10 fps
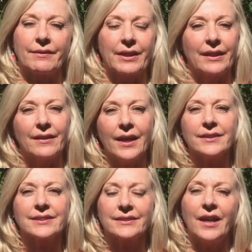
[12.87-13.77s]
I've got a lot
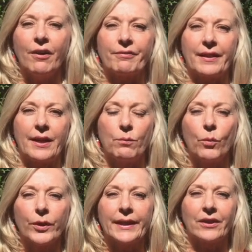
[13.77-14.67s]
of stuff that I'm
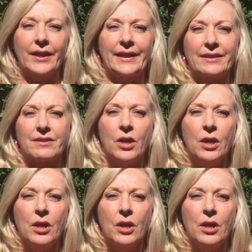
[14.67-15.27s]
working on and